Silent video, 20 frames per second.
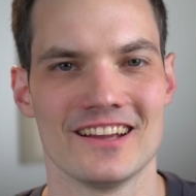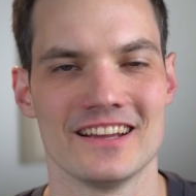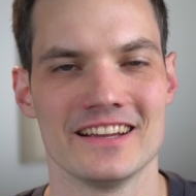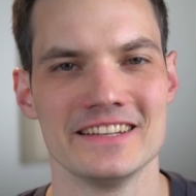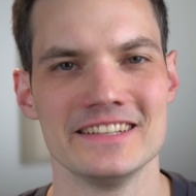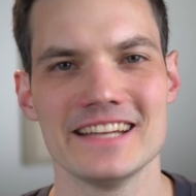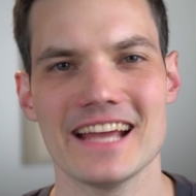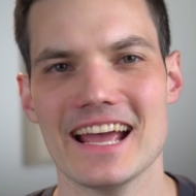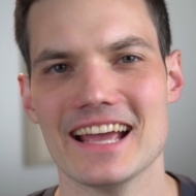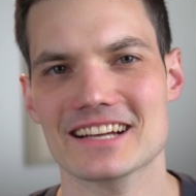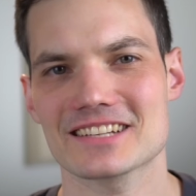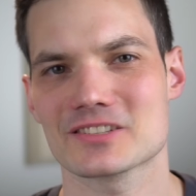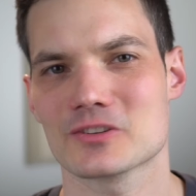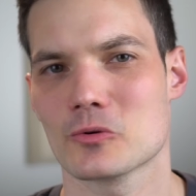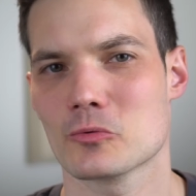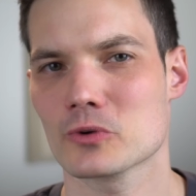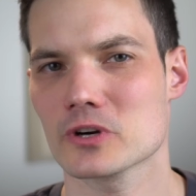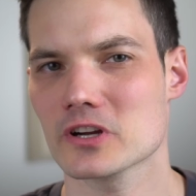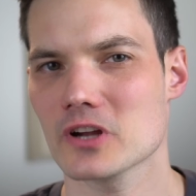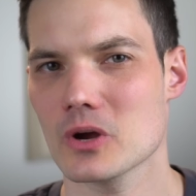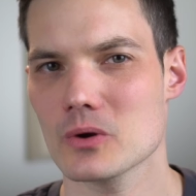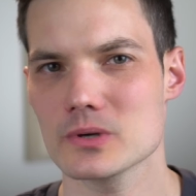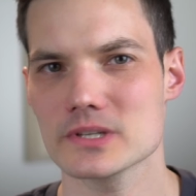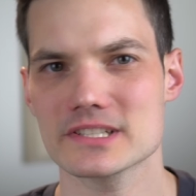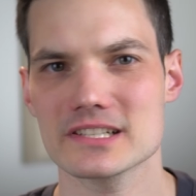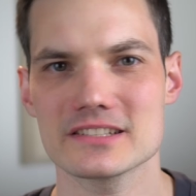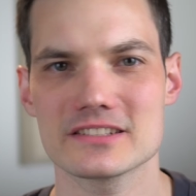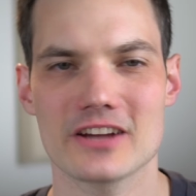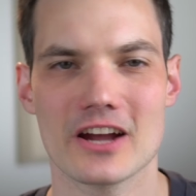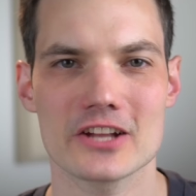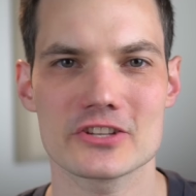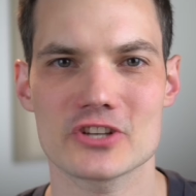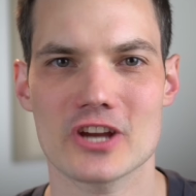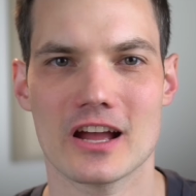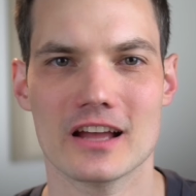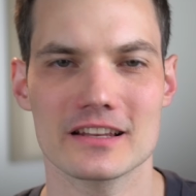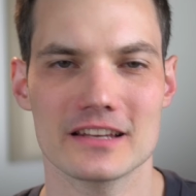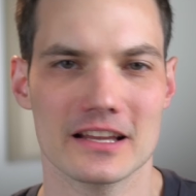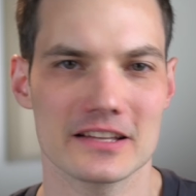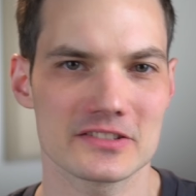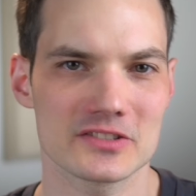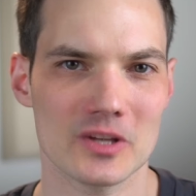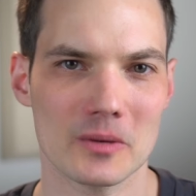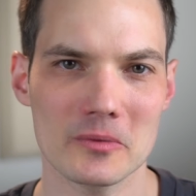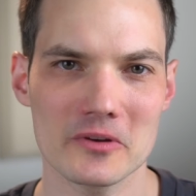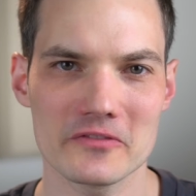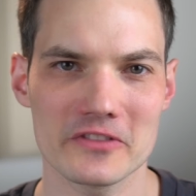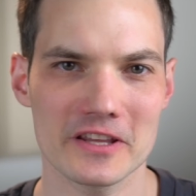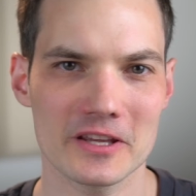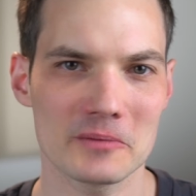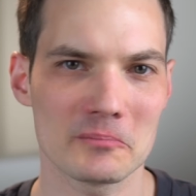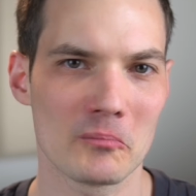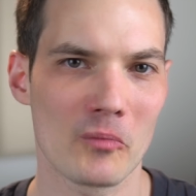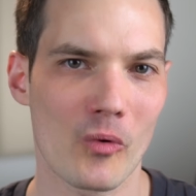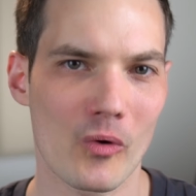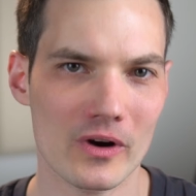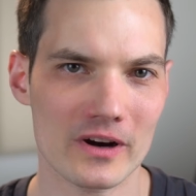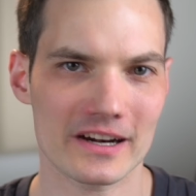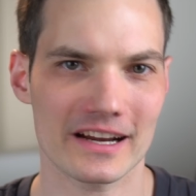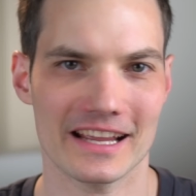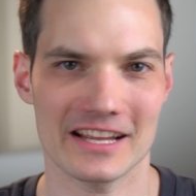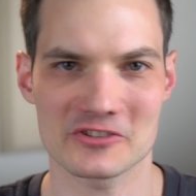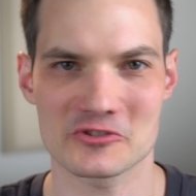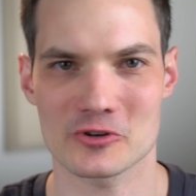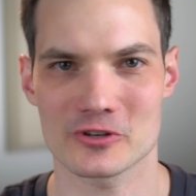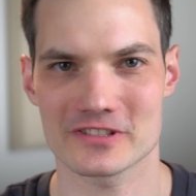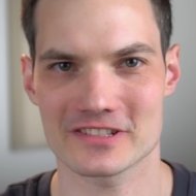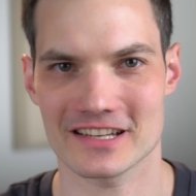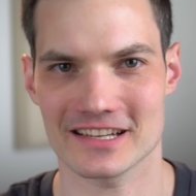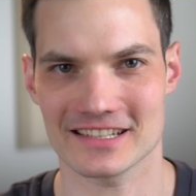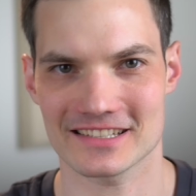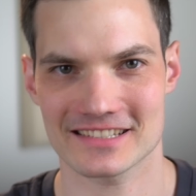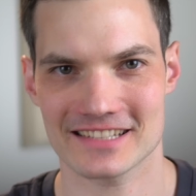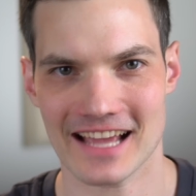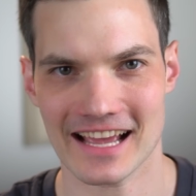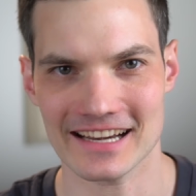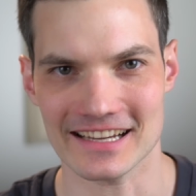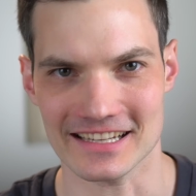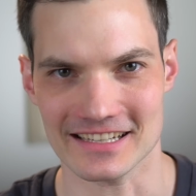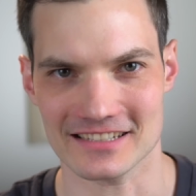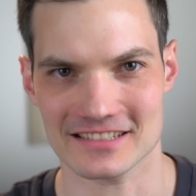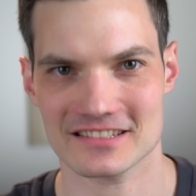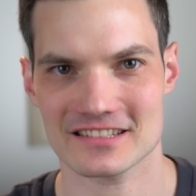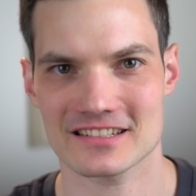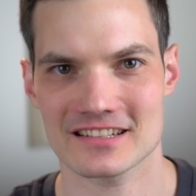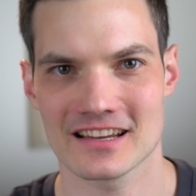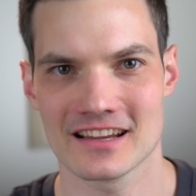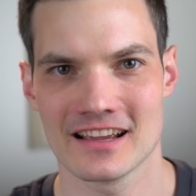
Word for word: Next, we're going to touch on some of the more interesting settings.